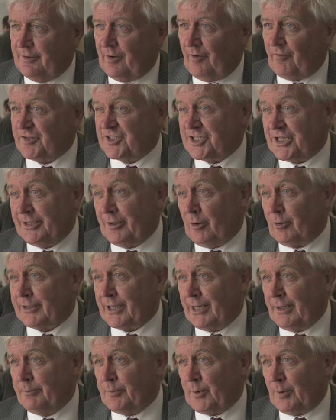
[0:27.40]
obviously not
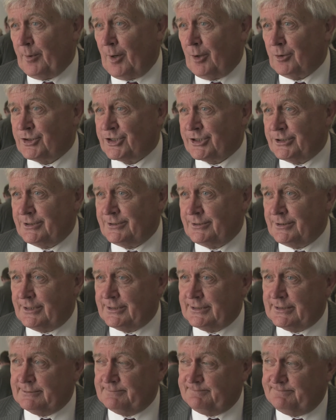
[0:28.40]
getting promotion,
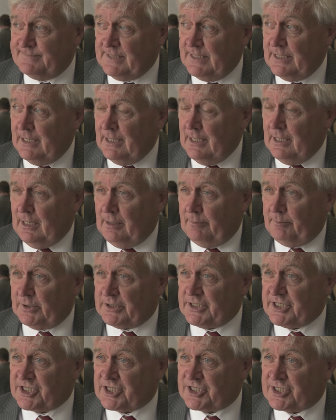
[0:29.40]

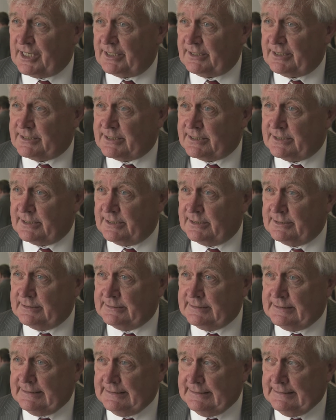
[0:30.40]
but as I
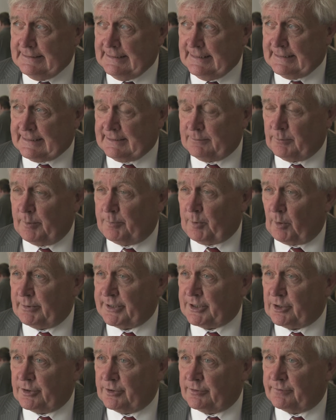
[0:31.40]
said, I think we're
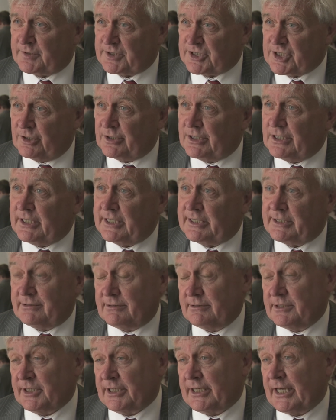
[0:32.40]
probably good enough certainly
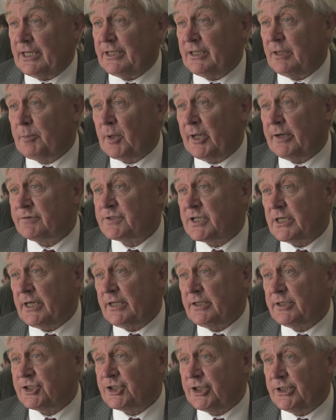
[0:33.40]
to get in the playoffs
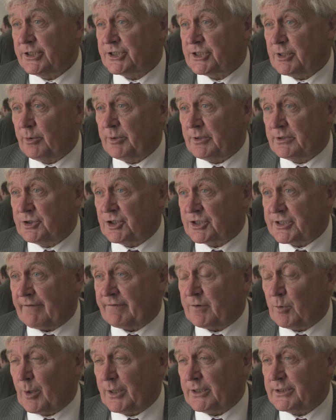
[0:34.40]
again this year, so we'll just
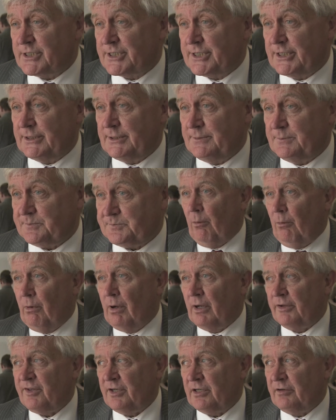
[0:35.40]
have to wait and see.
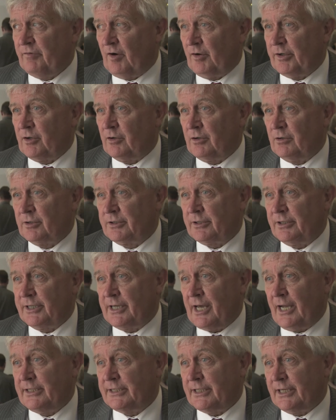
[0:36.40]
Well, I think you've only got to look at the
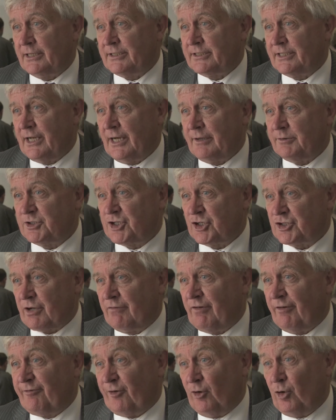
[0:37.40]
gate again today. It's just
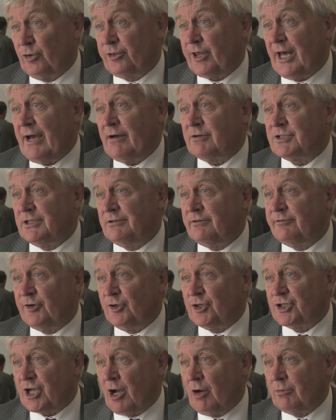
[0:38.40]
over 4,000,
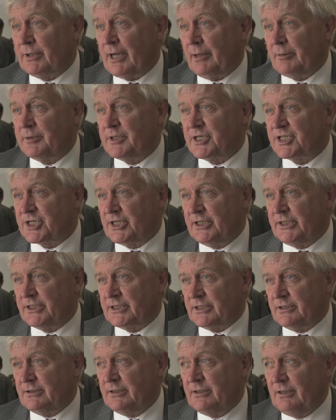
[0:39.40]
first home game of the
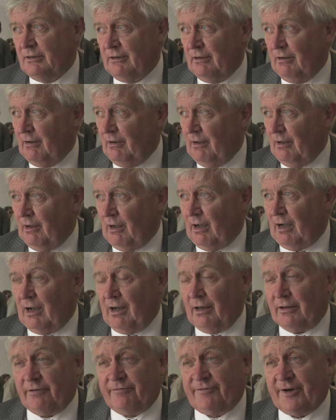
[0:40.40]
season.
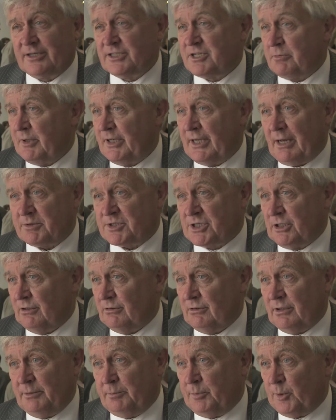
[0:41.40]
The fans have been
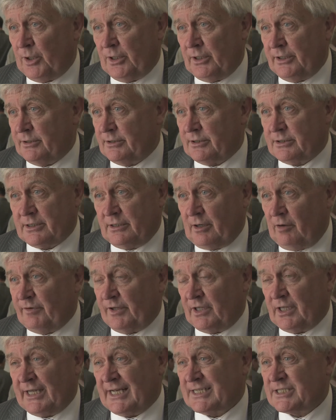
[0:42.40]
absolutely brilliant
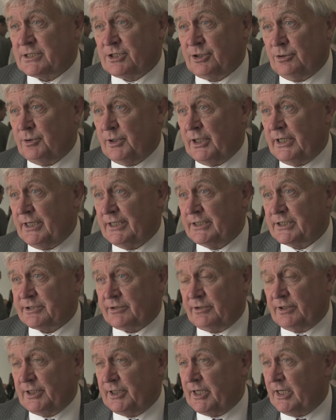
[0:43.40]
over the last 2 years,
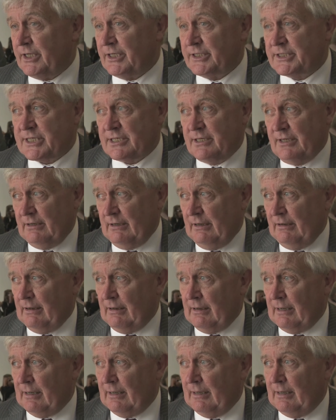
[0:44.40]
3 years.
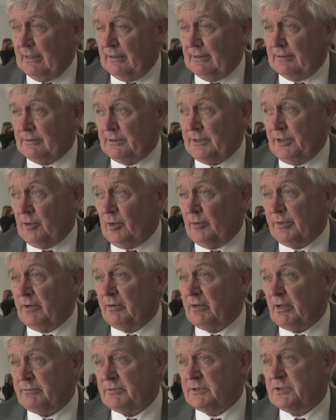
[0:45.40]

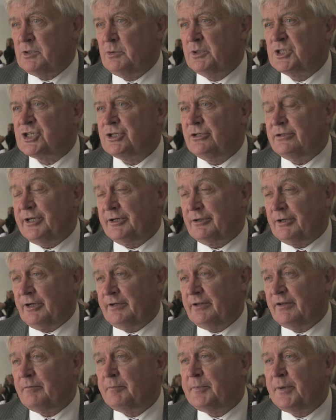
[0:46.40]
To a certain
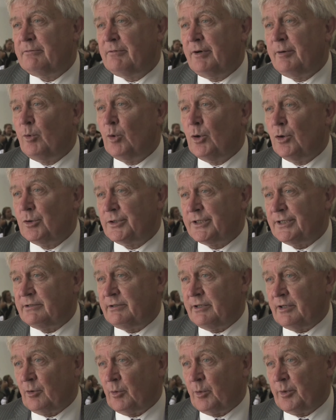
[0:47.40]
degree, they've been
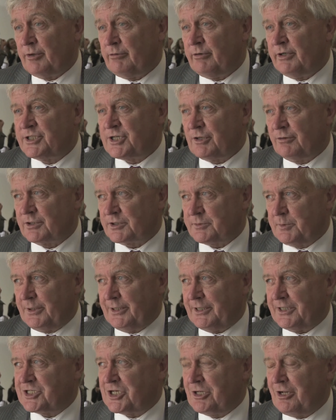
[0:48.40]
rewarded, with the results,
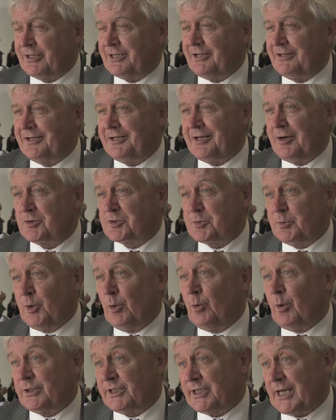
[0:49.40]
but it's like anything else. We
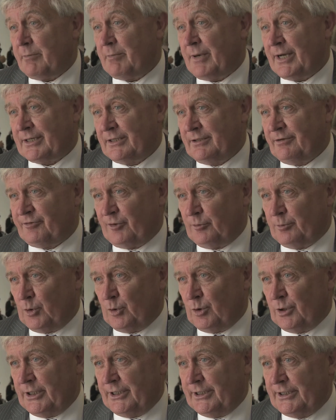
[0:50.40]
all want to get back in the
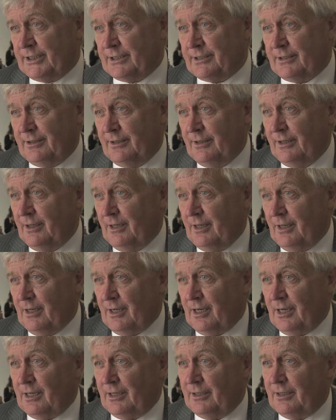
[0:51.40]
Football League.
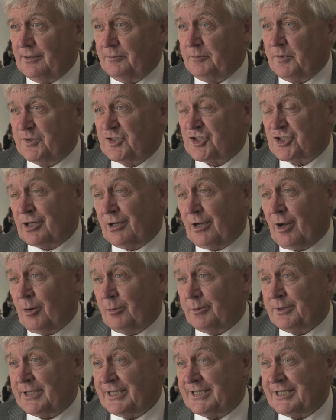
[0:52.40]
We're just going to
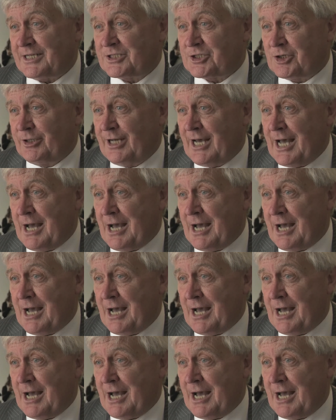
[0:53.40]
hope that that's going to